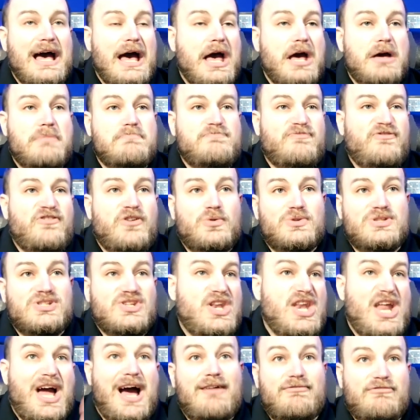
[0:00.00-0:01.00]
Folks
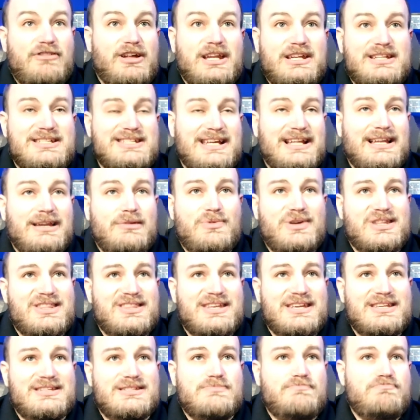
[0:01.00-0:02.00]
not really dealing with
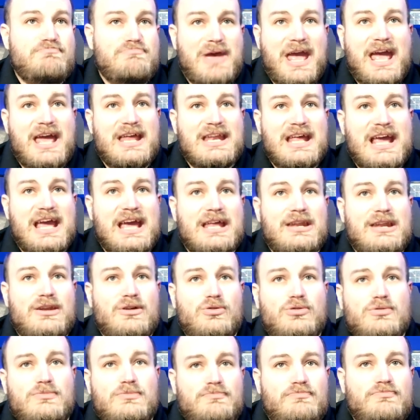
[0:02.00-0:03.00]
this
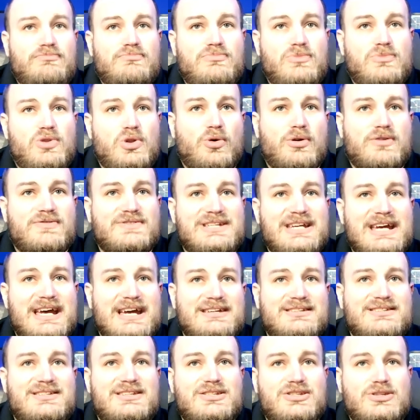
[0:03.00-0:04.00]
panhandle, North
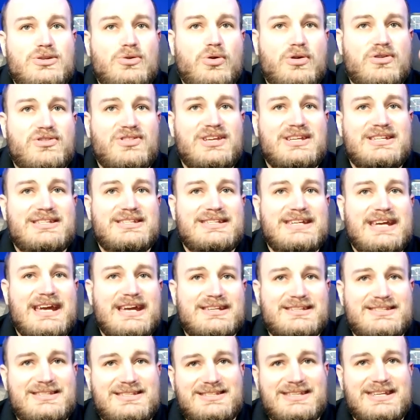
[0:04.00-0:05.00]
Texas, Northeast
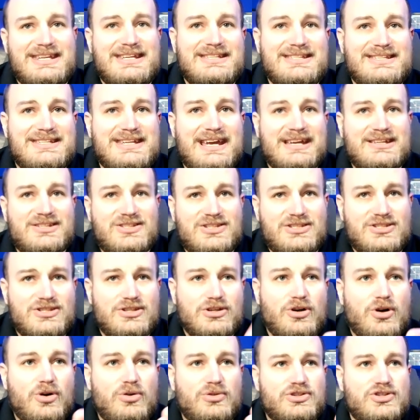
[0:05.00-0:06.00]
Texas, East Texas, the
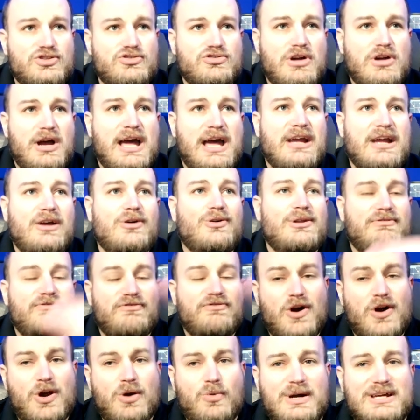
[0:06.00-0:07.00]
Golden Triangle, and
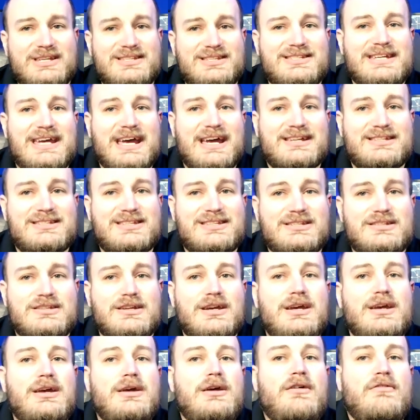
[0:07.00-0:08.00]
far west Texas
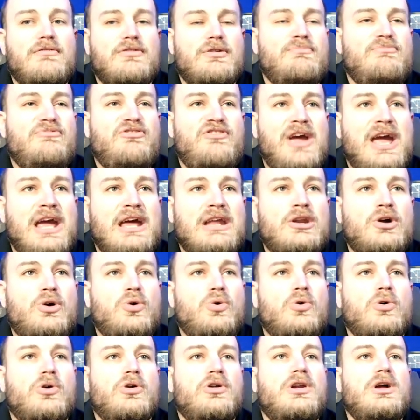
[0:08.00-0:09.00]
from Van
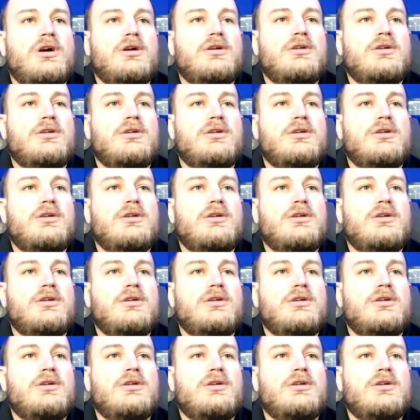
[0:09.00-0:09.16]
Horn,